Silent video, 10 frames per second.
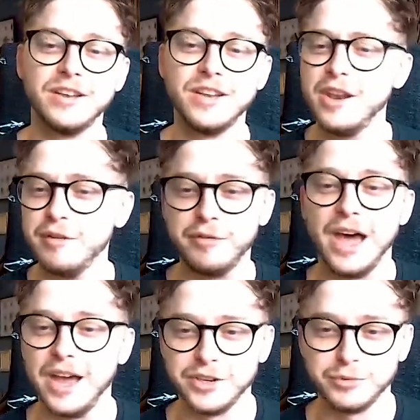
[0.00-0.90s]
None of
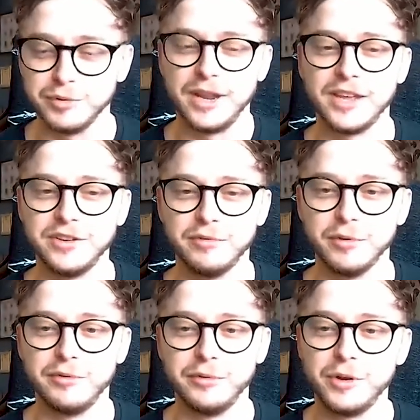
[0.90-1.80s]
that is reflective
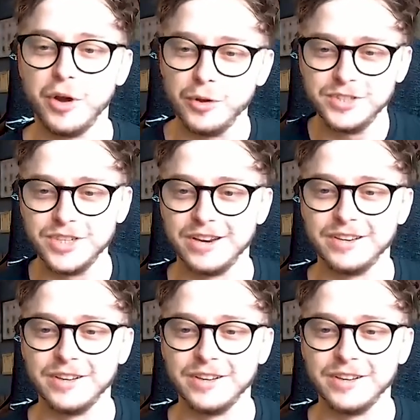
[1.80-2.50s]
of content.